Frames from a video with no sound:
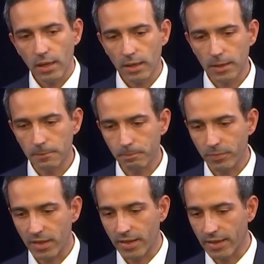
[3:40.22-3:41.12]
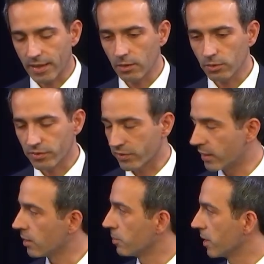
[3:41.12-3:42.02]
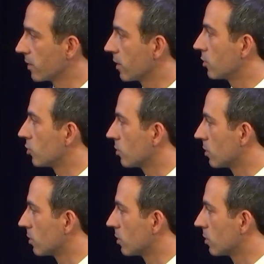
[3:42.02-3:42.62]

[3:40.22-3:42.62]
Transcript: um, they encounter a scalability issue.